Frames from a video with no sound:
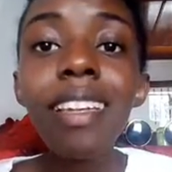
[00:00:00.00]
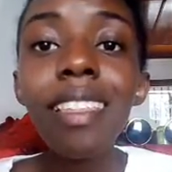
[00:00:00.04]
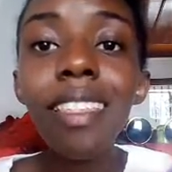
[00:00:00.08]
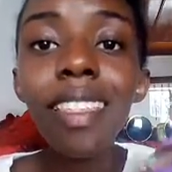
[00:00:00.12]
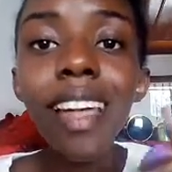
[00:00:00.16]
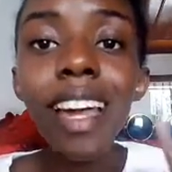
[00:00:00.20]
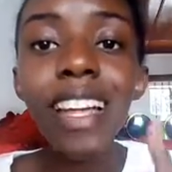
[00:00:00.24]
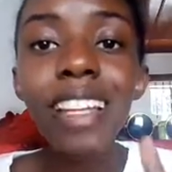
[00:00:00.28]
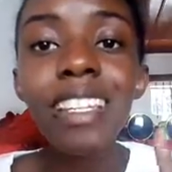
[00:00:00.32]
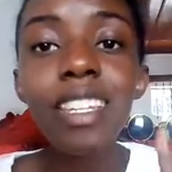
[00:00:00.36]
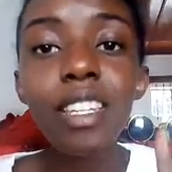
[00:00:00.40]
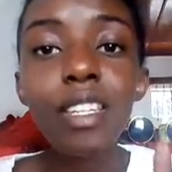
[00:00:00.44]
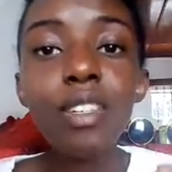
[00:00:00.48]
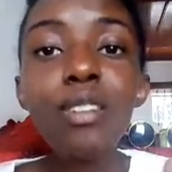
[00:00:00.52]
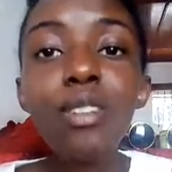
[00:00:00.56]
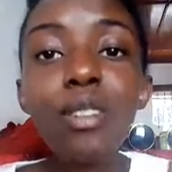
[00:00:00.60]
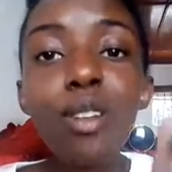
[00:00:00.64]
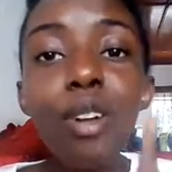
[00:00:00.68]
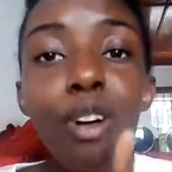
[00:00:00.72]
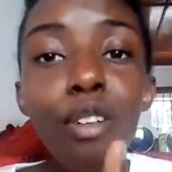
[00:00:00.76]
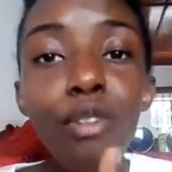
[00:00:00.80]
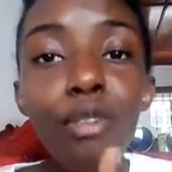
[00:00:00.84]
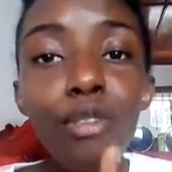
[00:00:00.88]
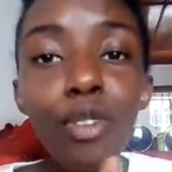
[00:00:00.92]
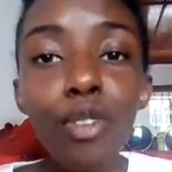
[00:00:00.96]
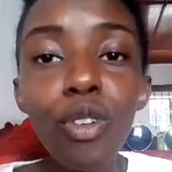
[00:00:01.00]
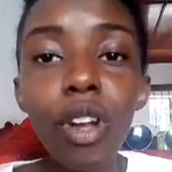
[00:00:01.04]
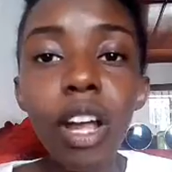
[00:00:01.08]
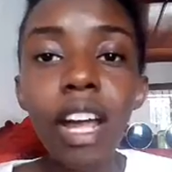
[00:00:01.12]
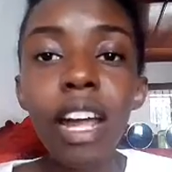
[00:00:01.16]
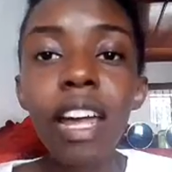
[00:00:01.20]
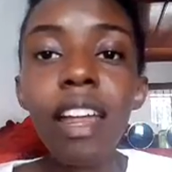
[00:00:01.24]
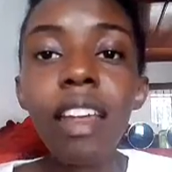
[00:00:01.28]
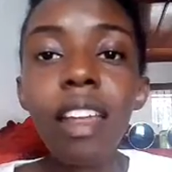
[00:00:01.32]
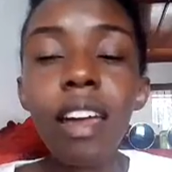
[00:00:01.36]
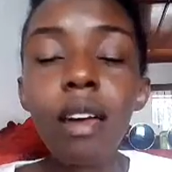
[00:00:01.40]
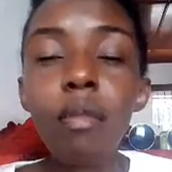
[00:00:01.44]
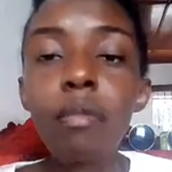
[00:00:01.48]
that is of your
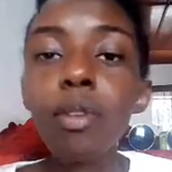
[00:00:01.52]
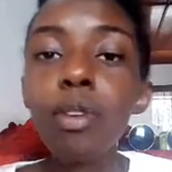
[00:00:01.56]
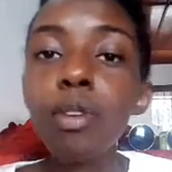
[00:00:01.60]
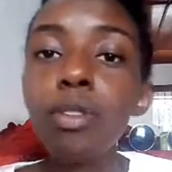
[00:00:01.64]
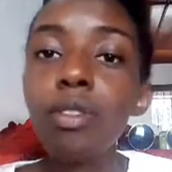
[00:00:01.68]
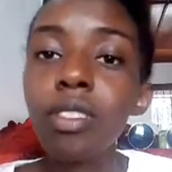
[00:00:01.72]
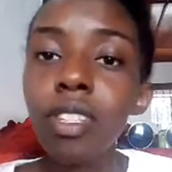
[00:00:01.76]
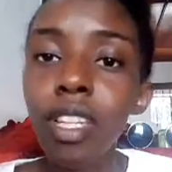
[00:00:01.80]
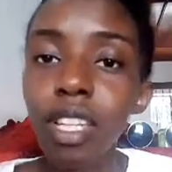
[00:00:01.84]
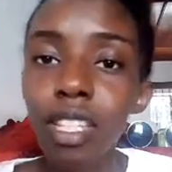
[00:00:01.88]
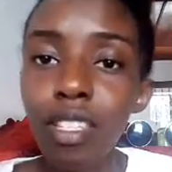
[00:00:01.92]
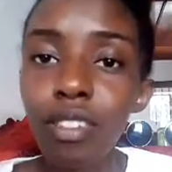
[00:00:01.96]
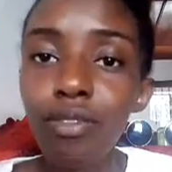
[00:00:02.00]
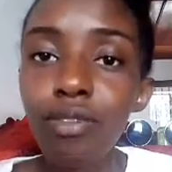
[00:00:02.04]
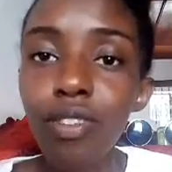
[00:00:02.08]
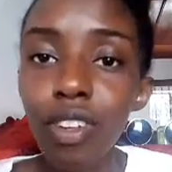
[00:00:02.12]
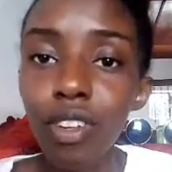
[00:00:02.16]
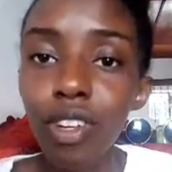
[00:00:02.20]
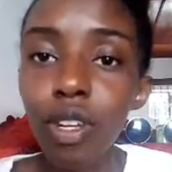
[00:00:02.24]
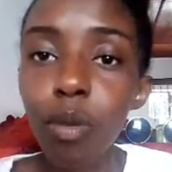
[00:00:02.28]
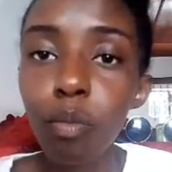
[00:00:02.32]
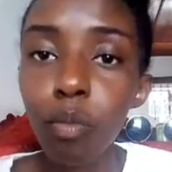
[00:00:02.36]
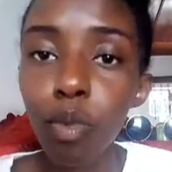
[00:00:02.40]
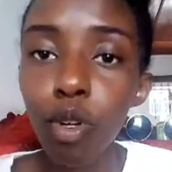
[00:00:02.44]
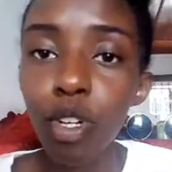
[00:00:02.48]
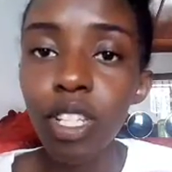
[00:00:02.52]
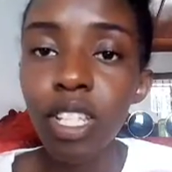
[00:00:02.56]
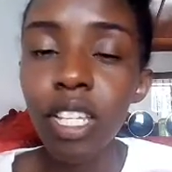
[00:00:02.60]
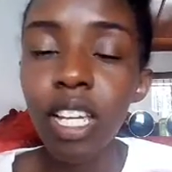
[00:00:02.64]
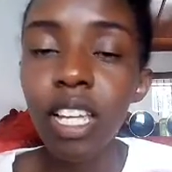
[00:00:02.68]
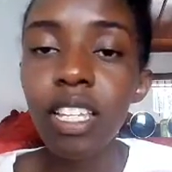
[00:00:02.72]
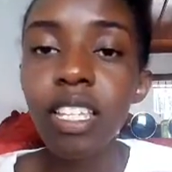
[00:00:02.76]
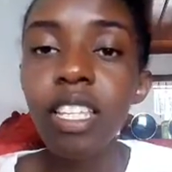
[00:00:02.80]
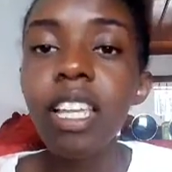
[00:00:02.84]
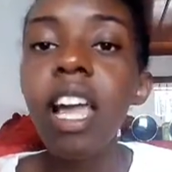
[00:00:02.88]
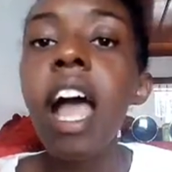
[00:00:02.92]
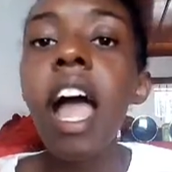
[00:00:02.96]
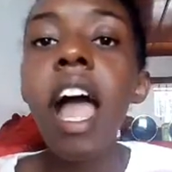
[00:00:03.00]
color, because that's very
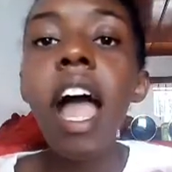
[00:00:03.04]
important.